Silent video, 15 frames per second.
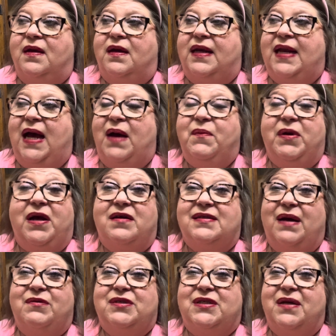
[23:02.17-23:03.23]
Not because
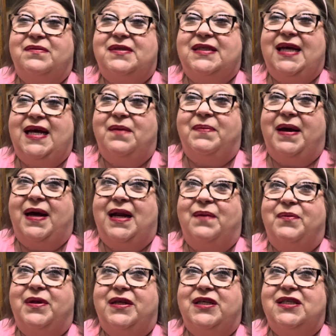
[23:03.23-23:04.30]
I was upset about it,
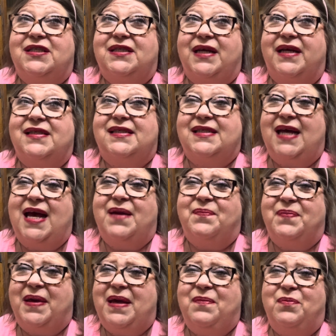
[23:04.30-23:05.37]
but just that sad
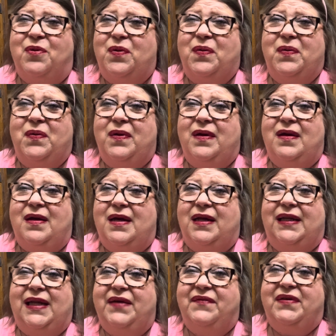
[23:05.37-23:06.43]
people
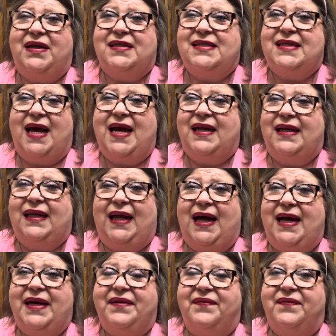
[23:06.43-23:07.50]
living a sad
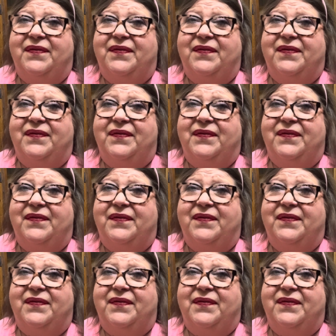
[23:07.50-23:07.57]
life.